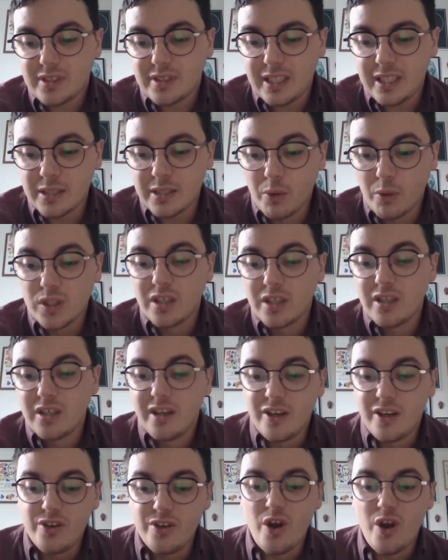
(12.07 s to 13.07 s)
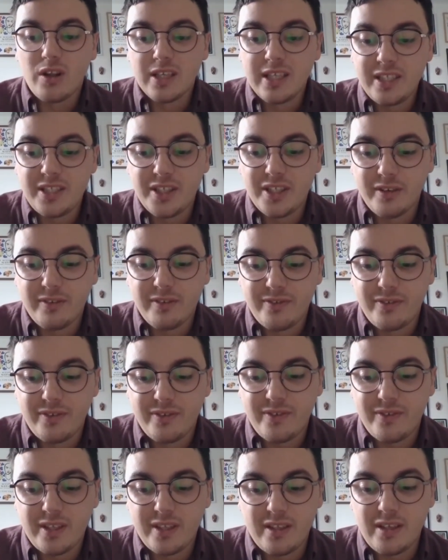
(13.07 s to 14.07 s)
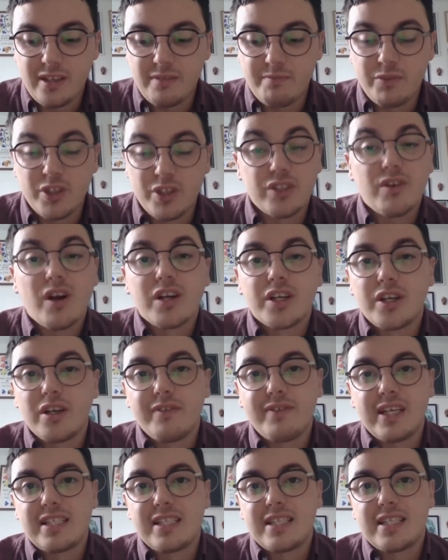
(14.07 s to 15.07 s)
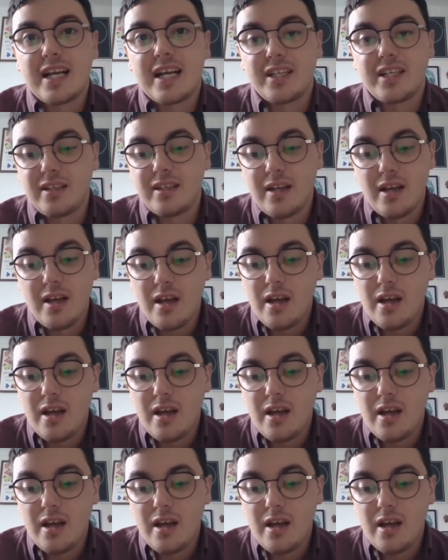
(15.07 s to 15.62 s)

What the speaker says: suppose, knowledge of the structure of this session,